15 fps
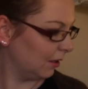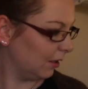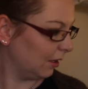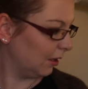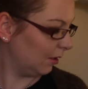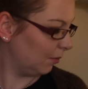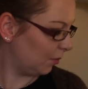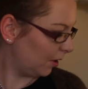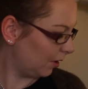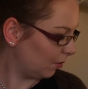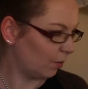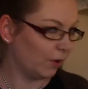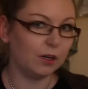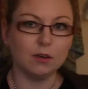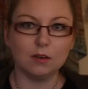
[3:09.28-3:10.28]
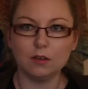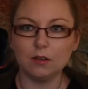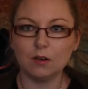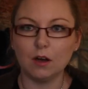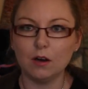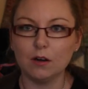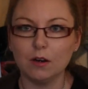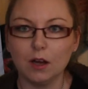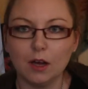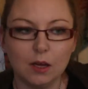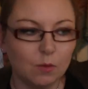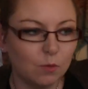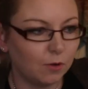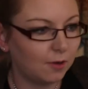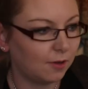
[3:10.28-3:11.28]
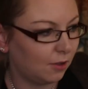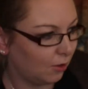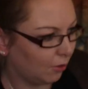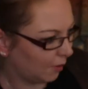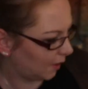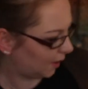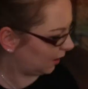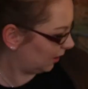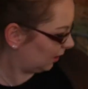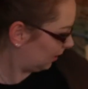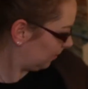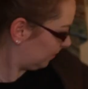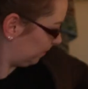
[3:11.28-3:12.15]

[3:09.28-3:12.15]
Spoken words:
And by the way, the yarn I was using,